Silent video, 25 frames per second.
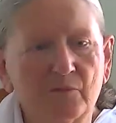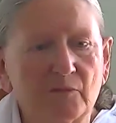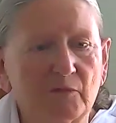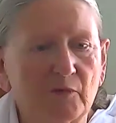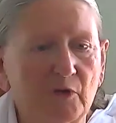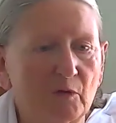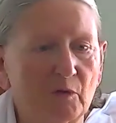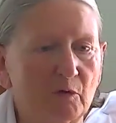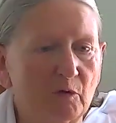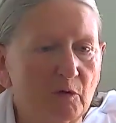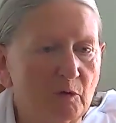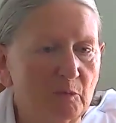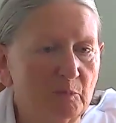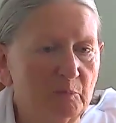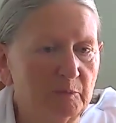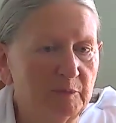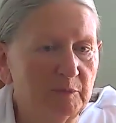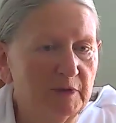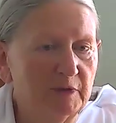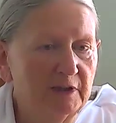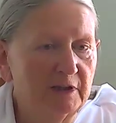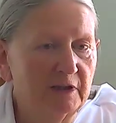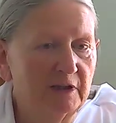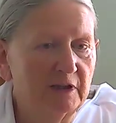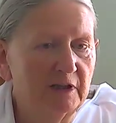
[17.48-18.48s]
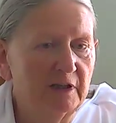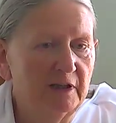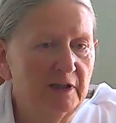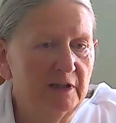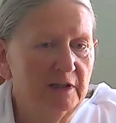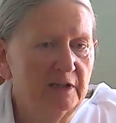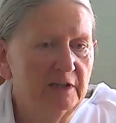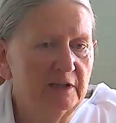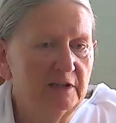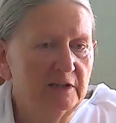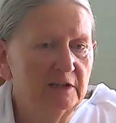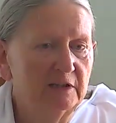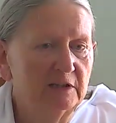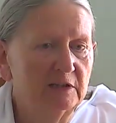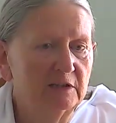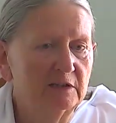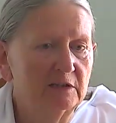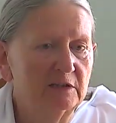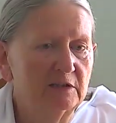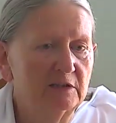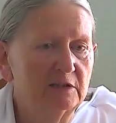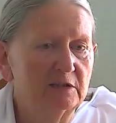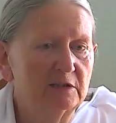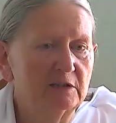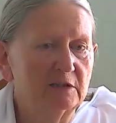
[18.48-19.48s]

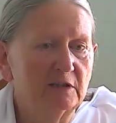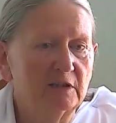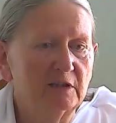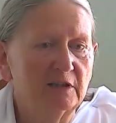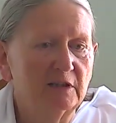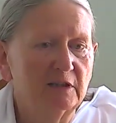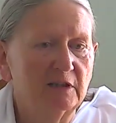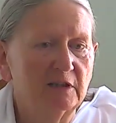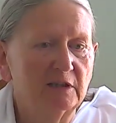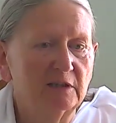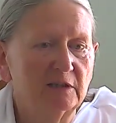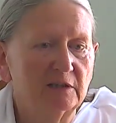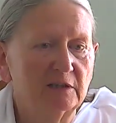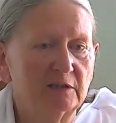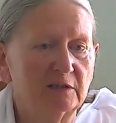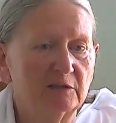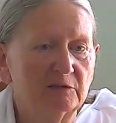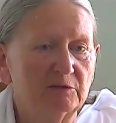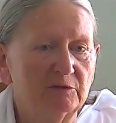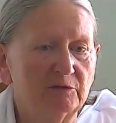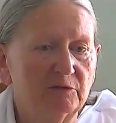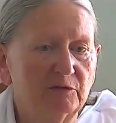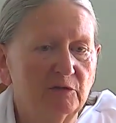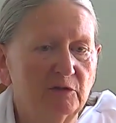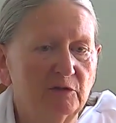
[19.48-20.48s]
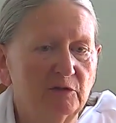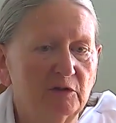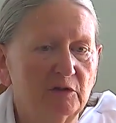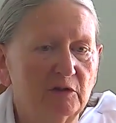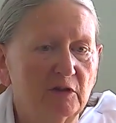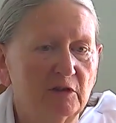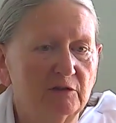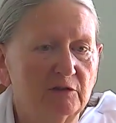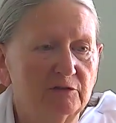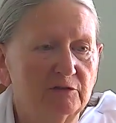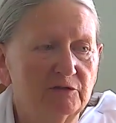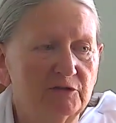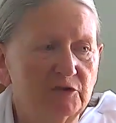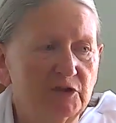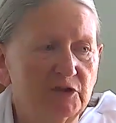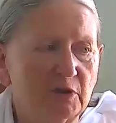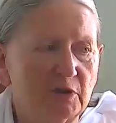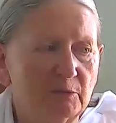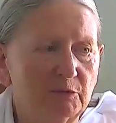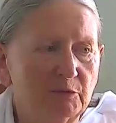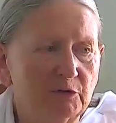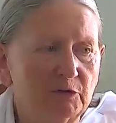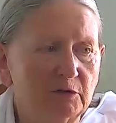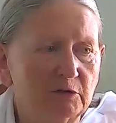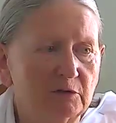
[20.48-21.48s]
complicated and full of
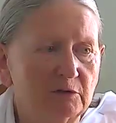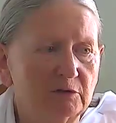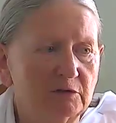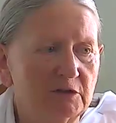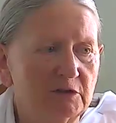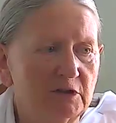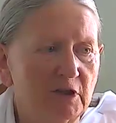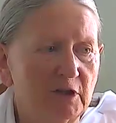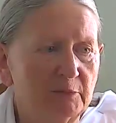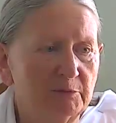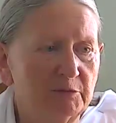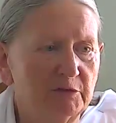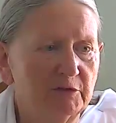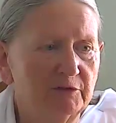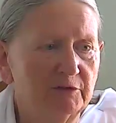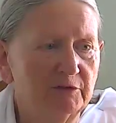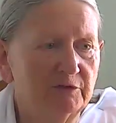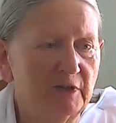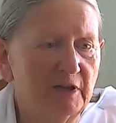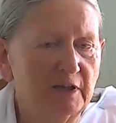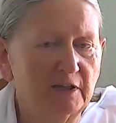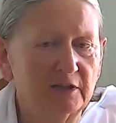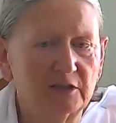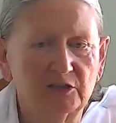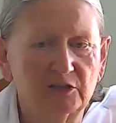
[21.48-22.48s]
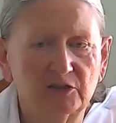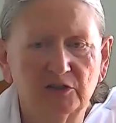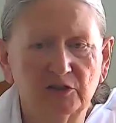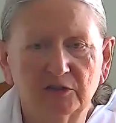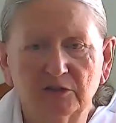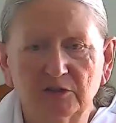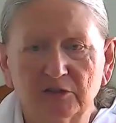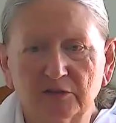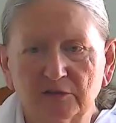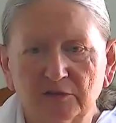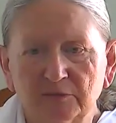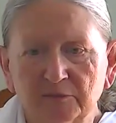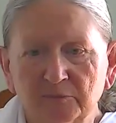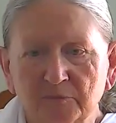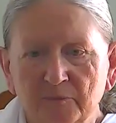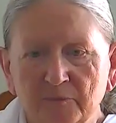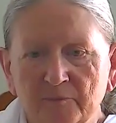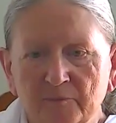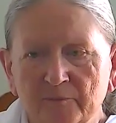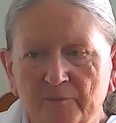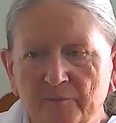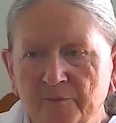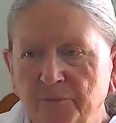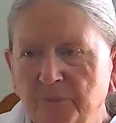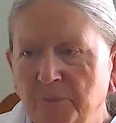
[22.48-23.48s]
trouble type of action
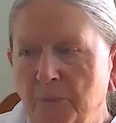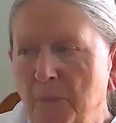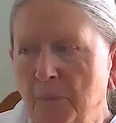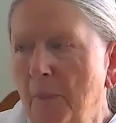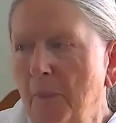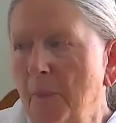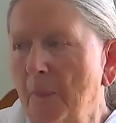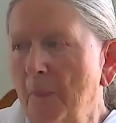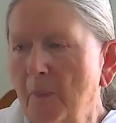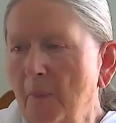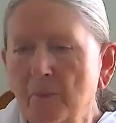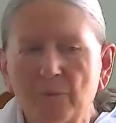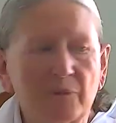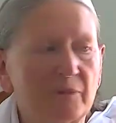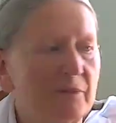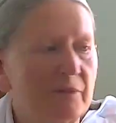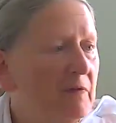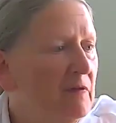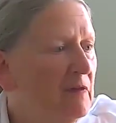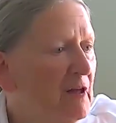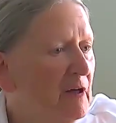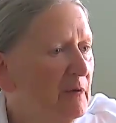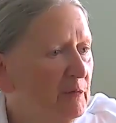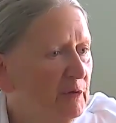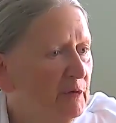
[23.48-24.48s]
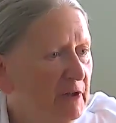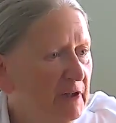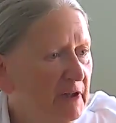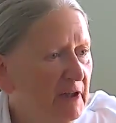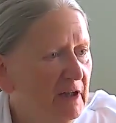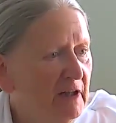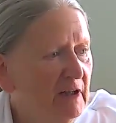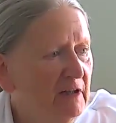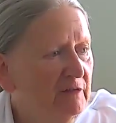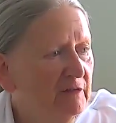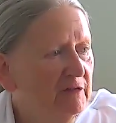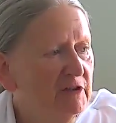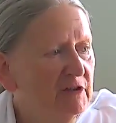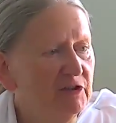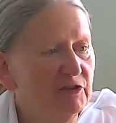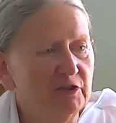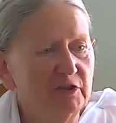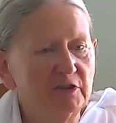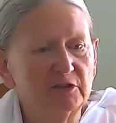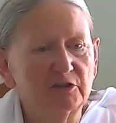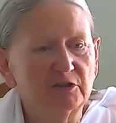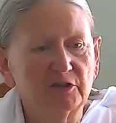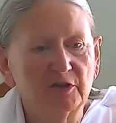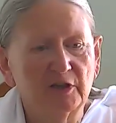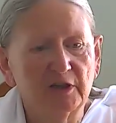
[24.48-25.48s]
that we have is
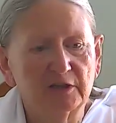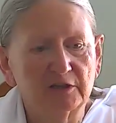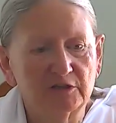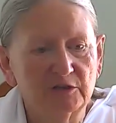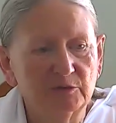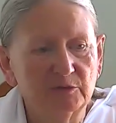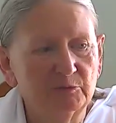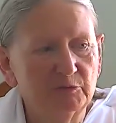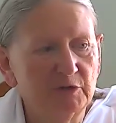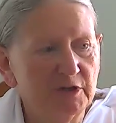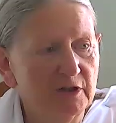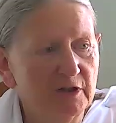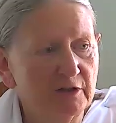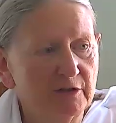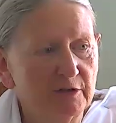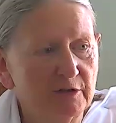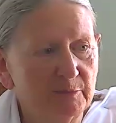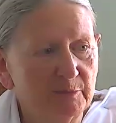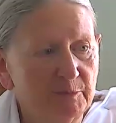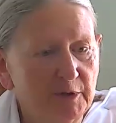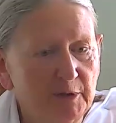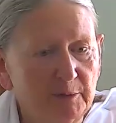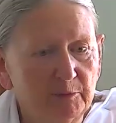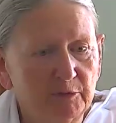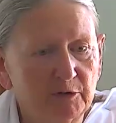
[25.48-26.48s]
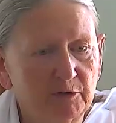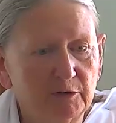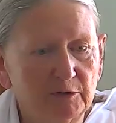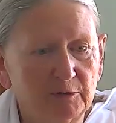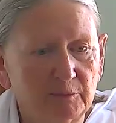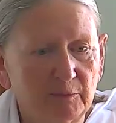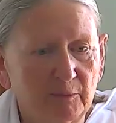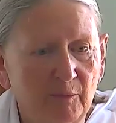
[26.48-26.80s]
interaction with other people.